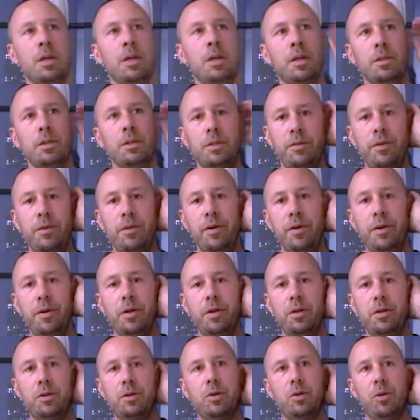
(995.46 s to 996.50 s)
It's a very
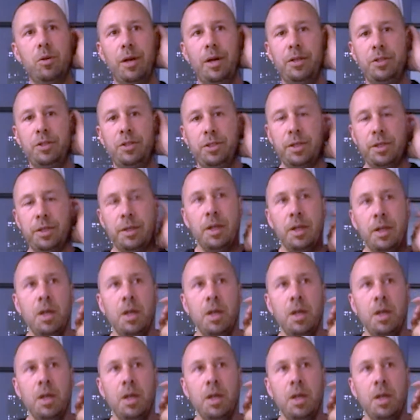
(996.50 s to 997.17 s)
good question.